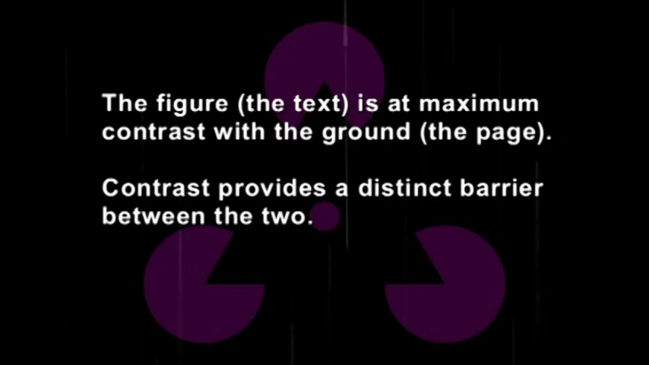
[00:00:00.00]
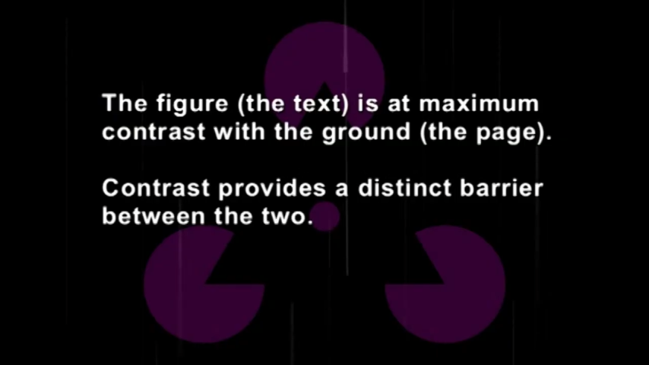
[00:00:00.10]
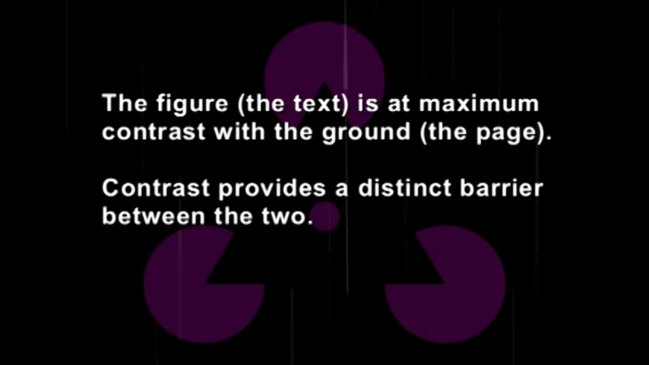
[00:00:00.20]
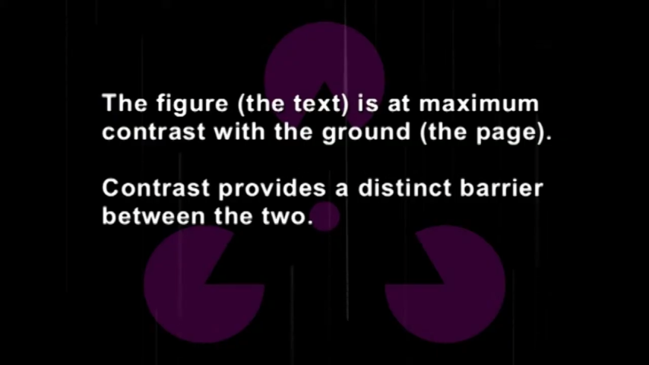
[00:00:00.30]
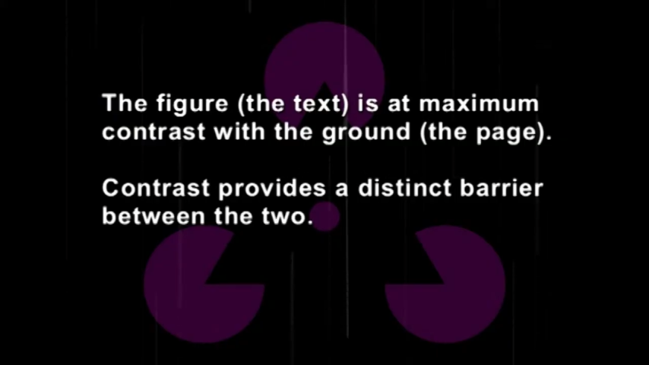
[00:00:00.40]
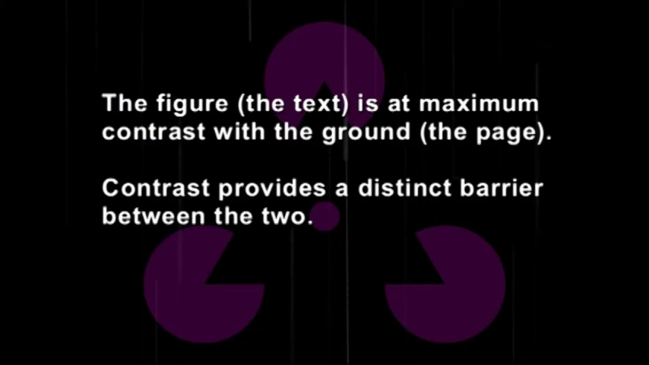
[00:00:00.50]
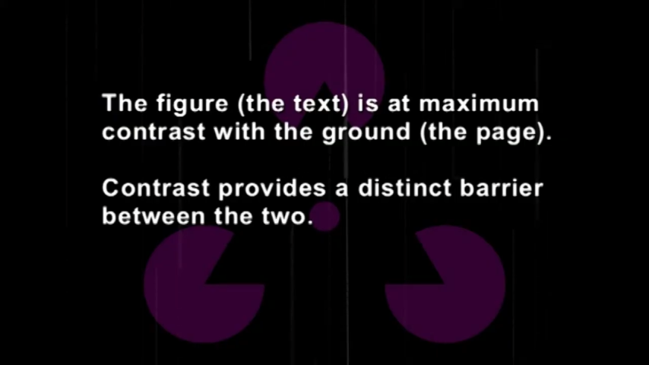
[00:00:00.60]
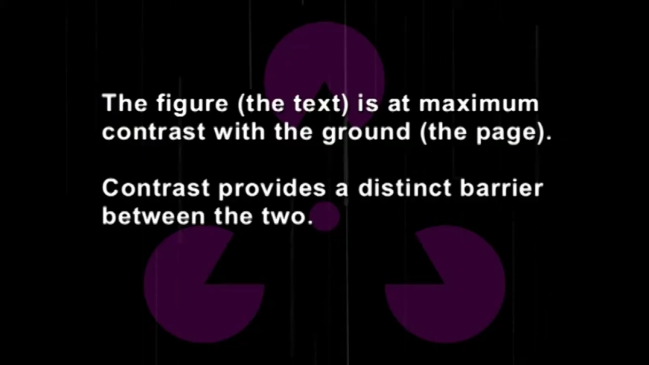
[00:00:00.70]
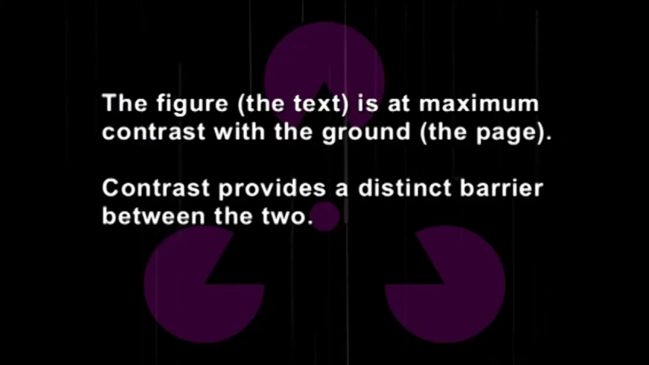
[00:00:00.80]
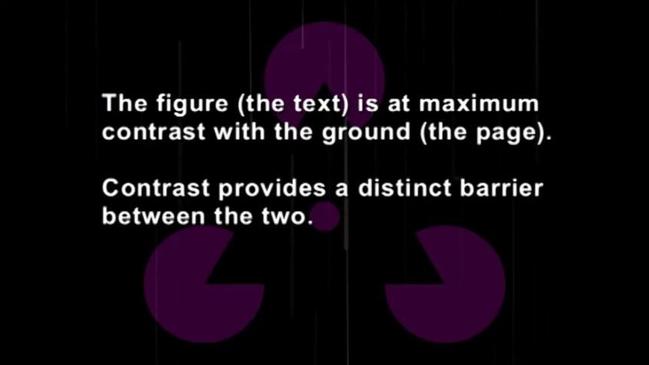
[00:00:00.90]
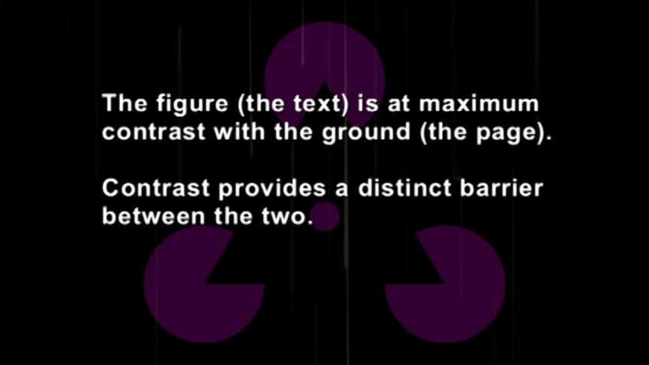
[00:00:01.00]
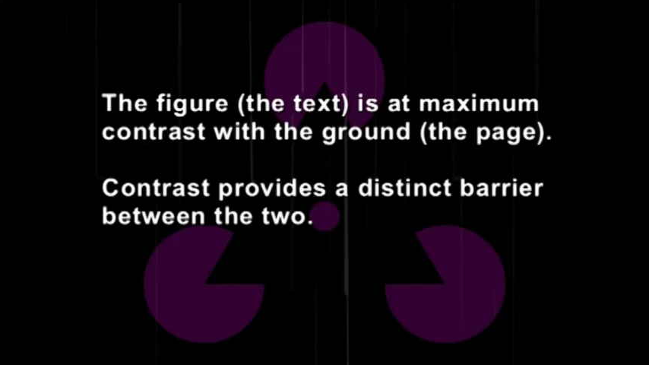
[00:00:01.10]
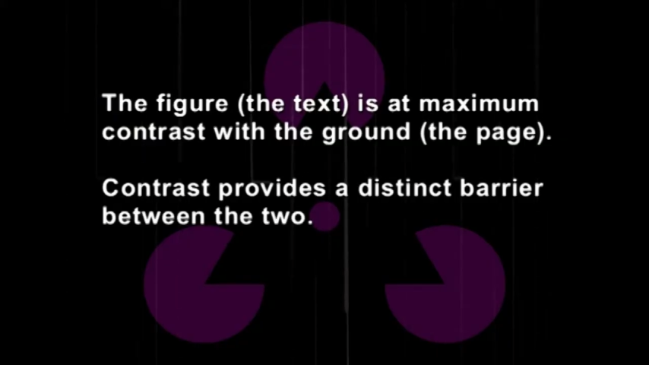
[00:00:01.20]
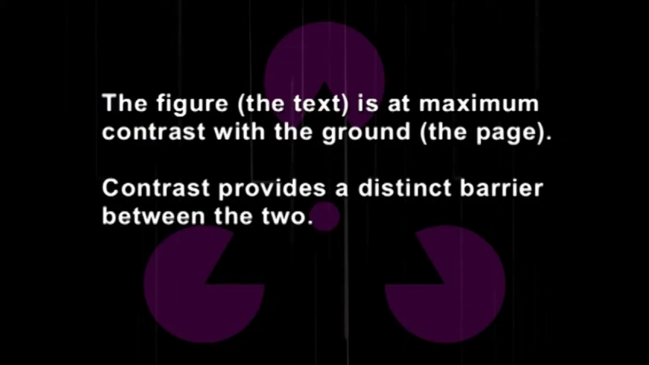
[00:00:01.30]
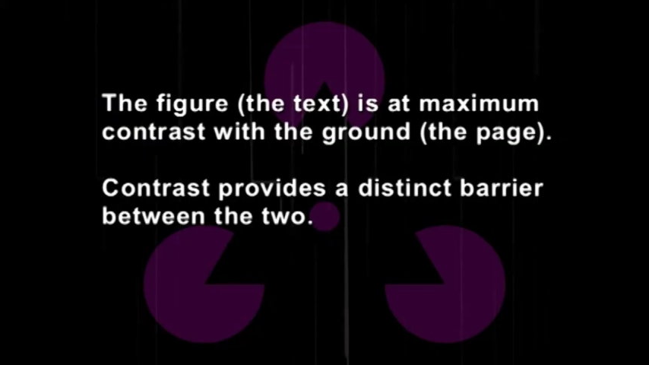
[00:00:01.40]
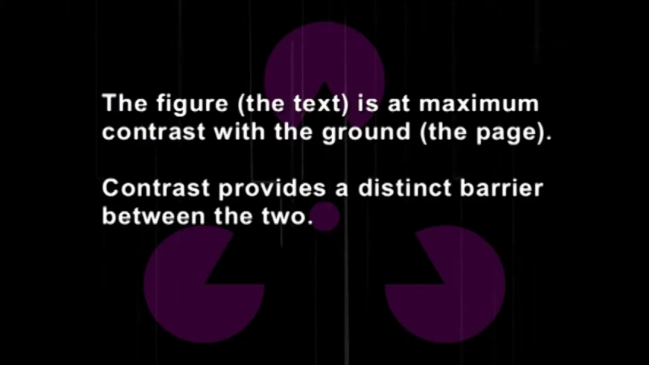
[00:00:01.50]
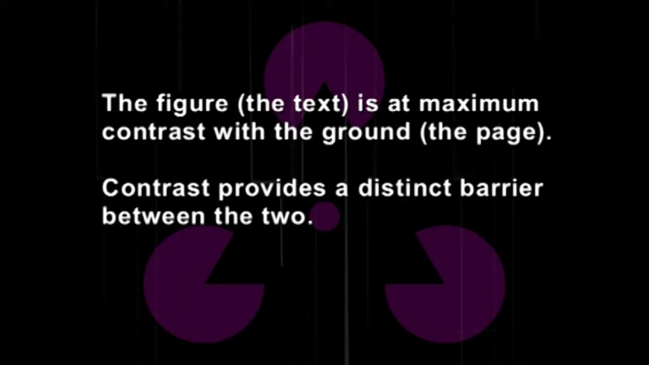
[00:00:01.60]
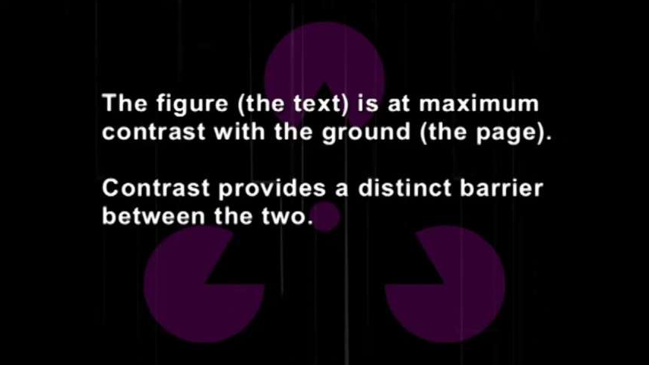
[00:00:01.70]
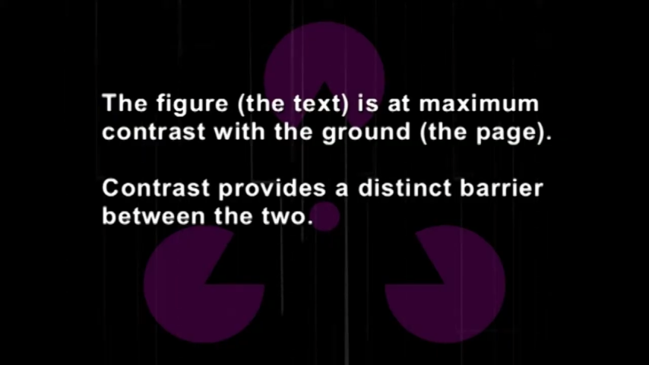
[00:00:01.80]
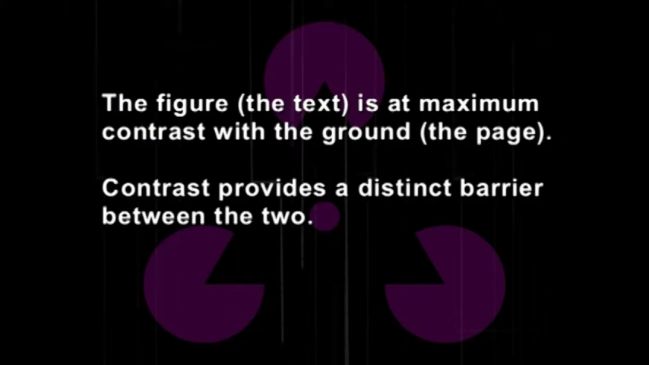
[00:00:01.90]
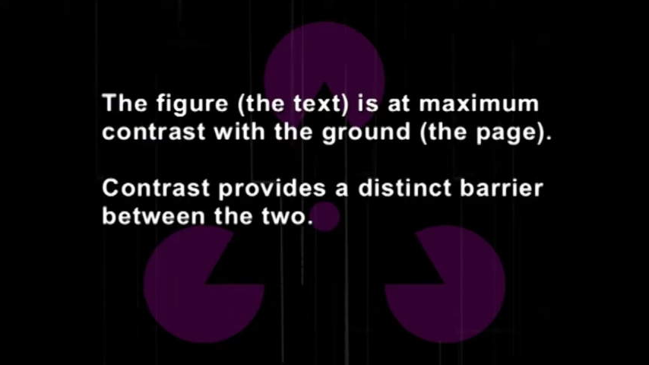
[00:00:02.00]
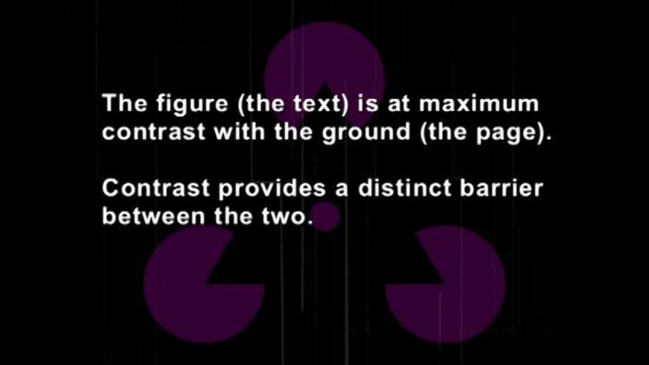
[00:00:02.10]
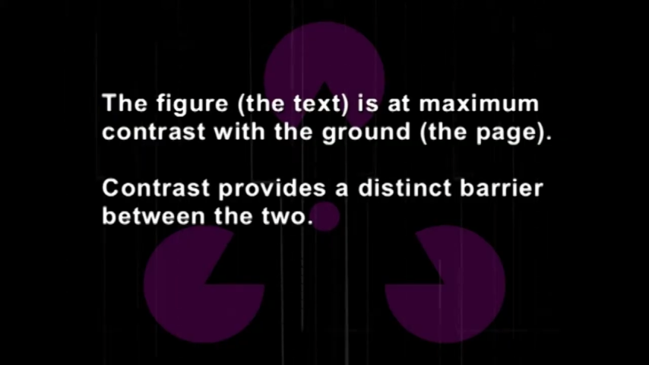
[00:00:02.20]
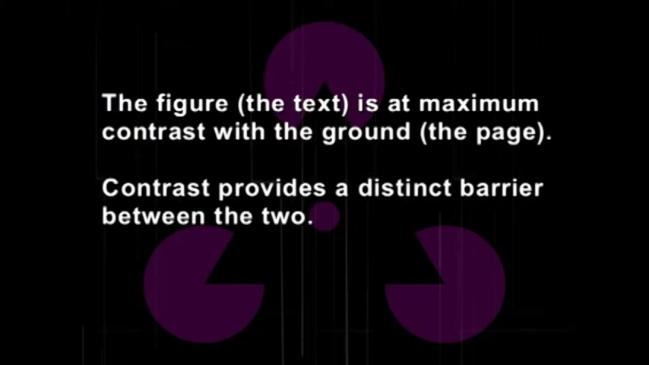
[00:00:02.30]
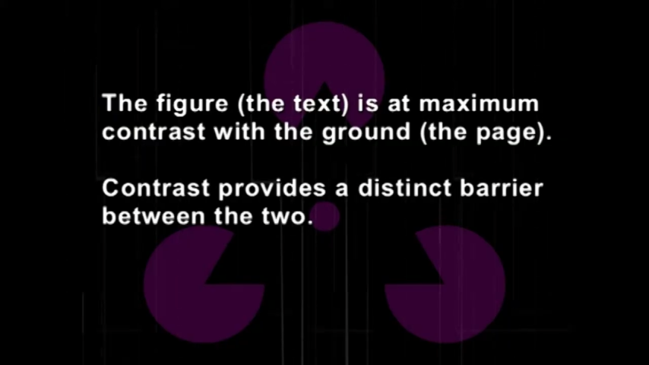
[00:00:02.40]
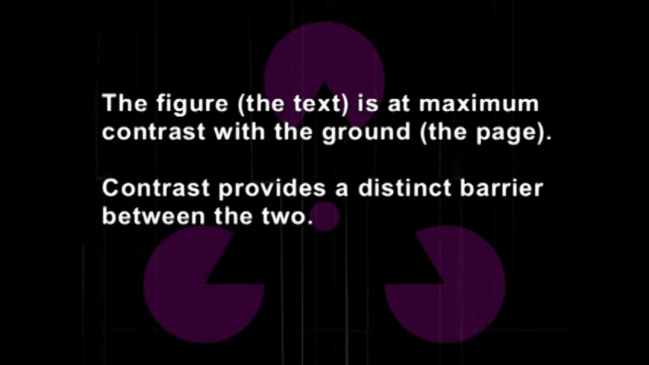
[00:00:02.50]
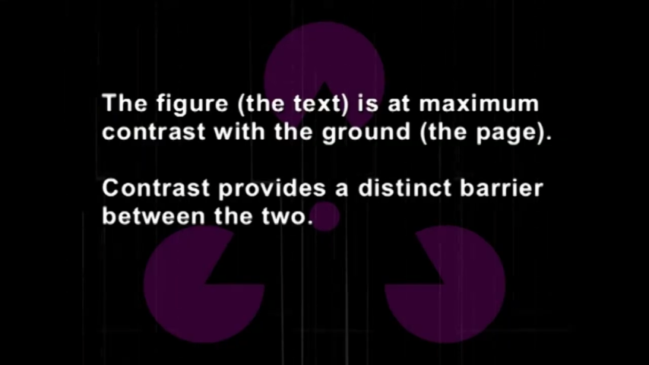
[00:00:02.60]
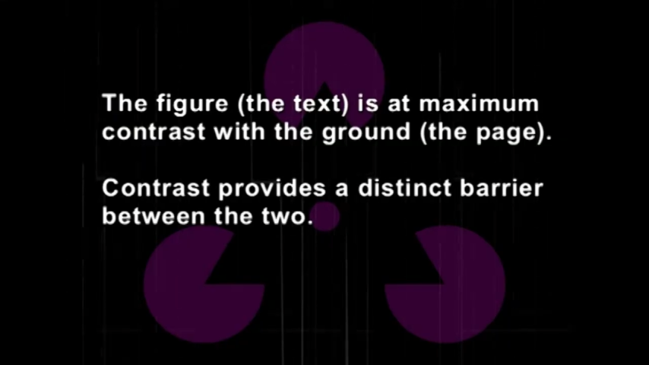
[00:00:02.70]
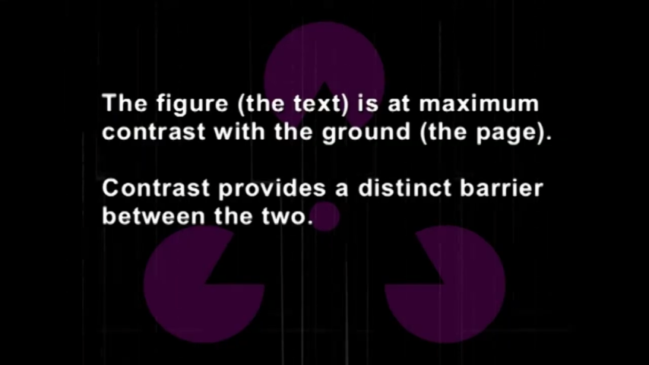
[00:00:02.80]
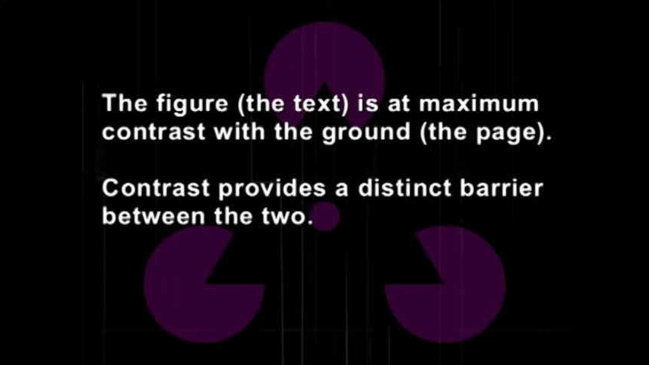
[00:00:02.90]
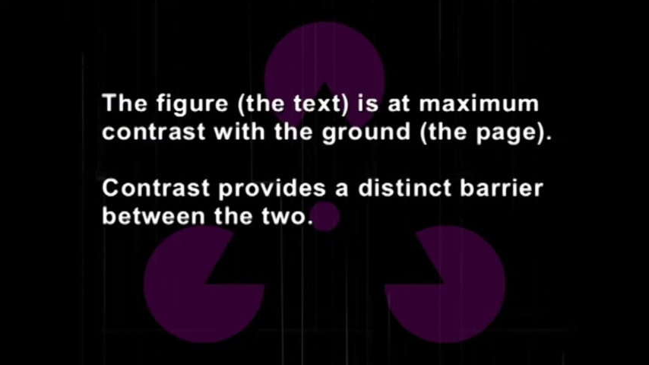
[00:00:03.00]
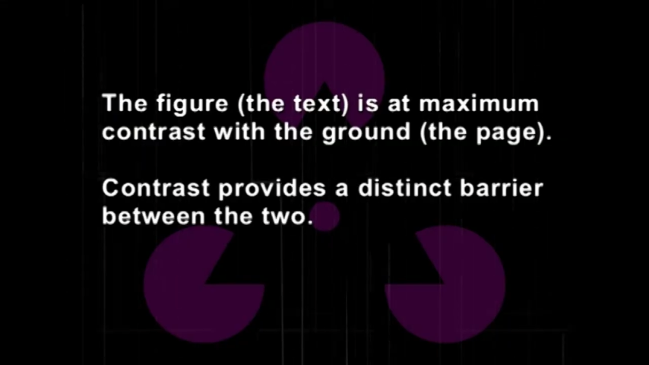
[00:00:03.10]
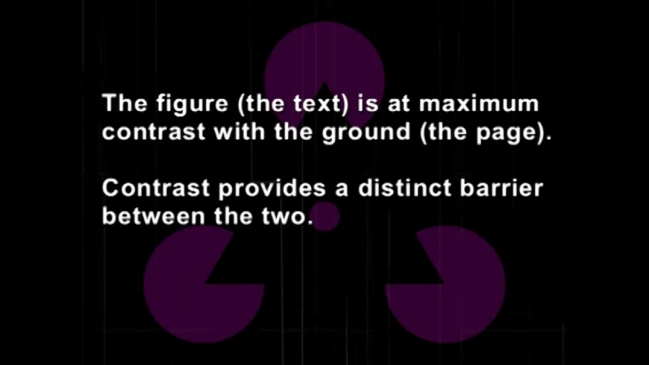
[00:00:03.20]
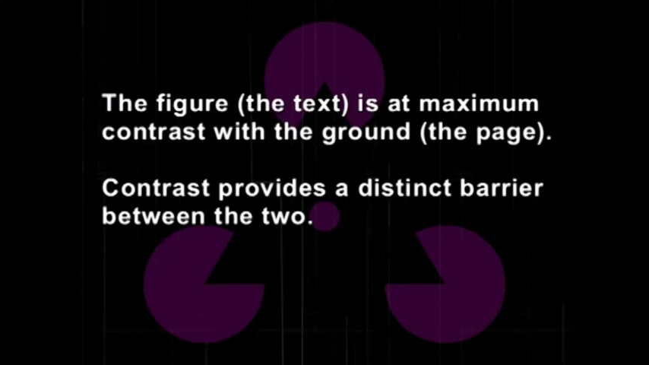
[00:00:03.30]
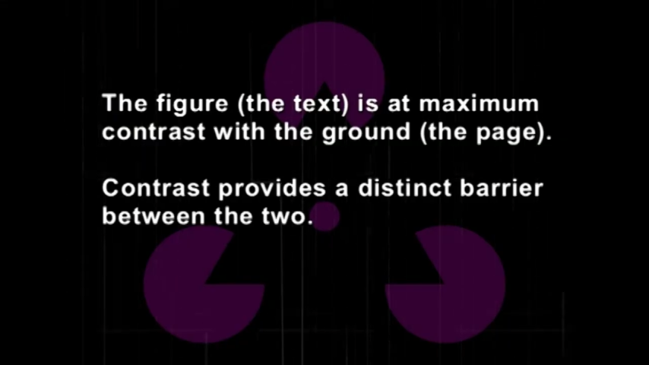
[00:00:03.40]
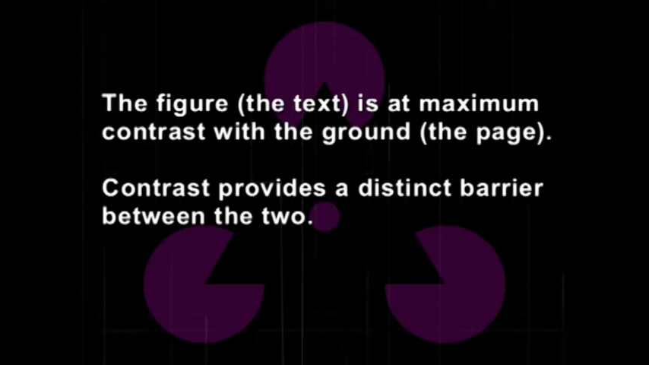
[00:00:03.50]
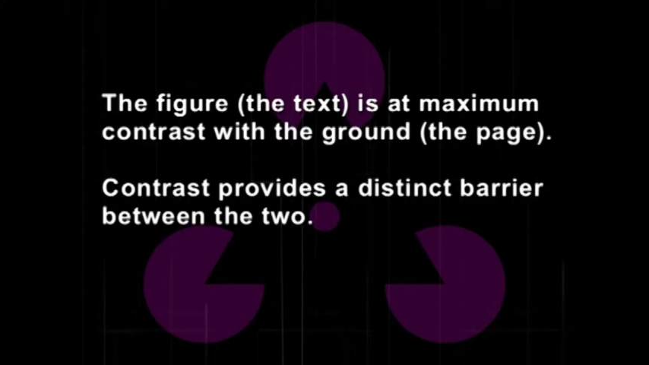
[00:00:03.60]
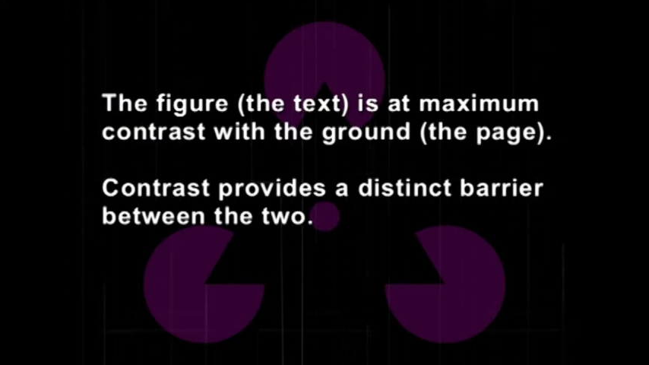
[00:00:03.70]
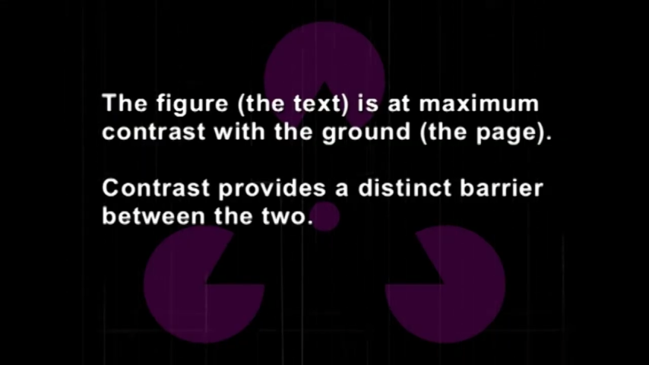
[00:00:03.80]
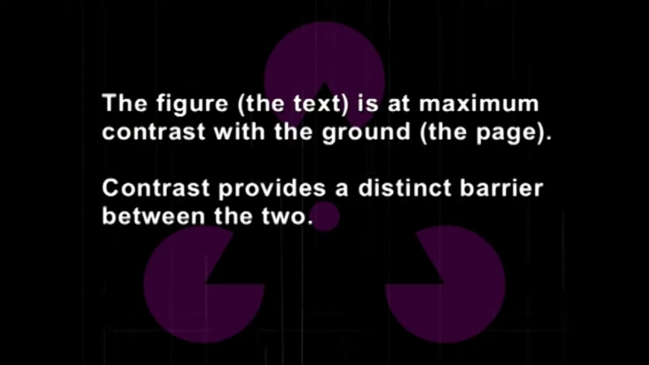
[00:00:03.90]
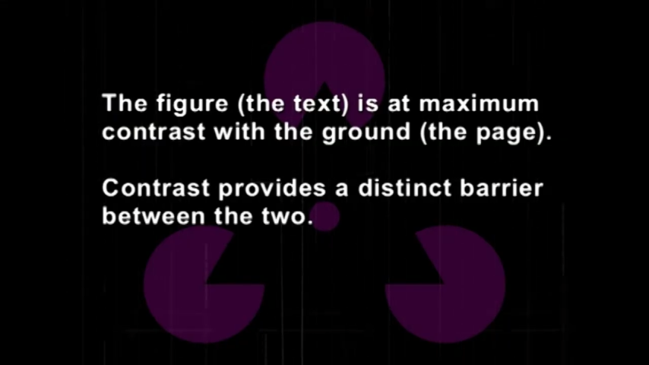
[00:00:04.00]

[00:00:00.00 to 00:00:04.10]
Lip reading: Nobody's mouth can be seen.